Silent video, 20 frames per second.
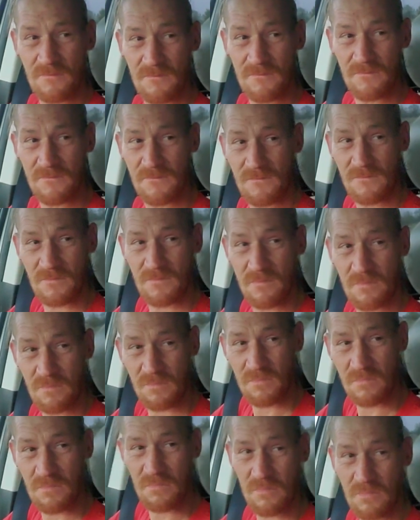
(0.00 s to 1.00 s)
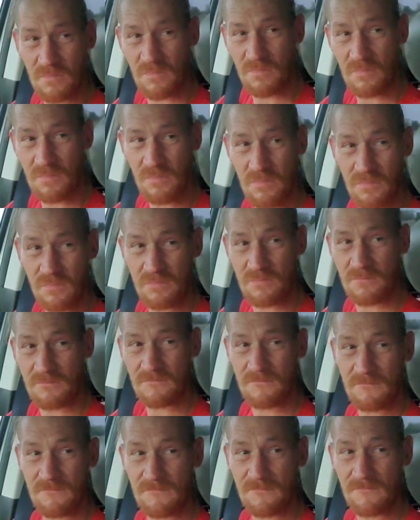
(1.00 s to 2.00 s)
like jalapenos don't taste
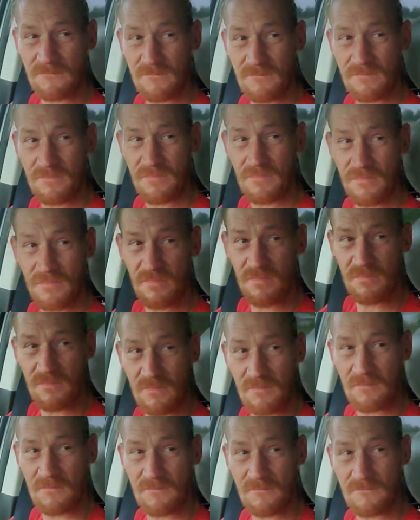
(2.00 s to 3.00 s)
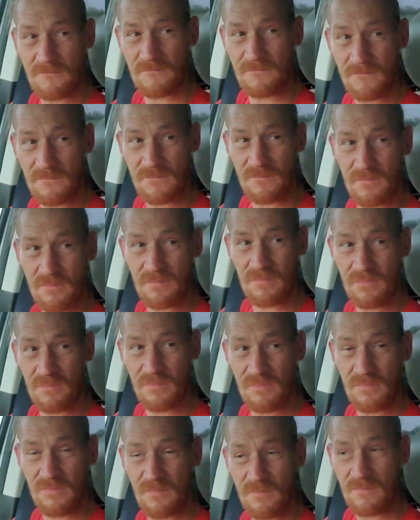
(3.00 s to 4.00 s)
like anything anymore, but they're
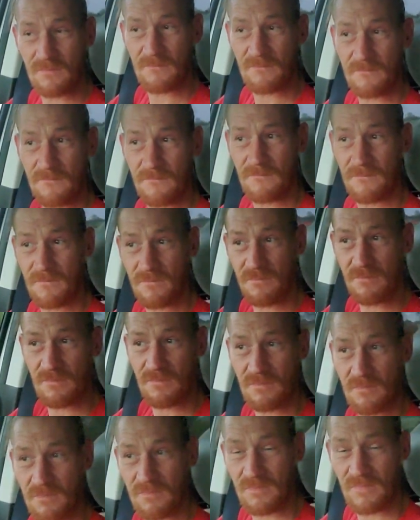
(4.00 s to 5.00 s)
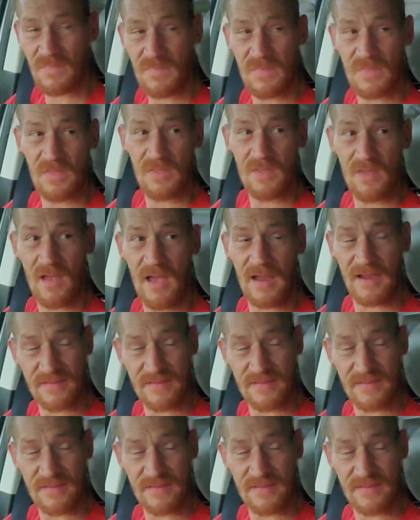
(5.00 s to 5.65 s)
you still get the heat, right?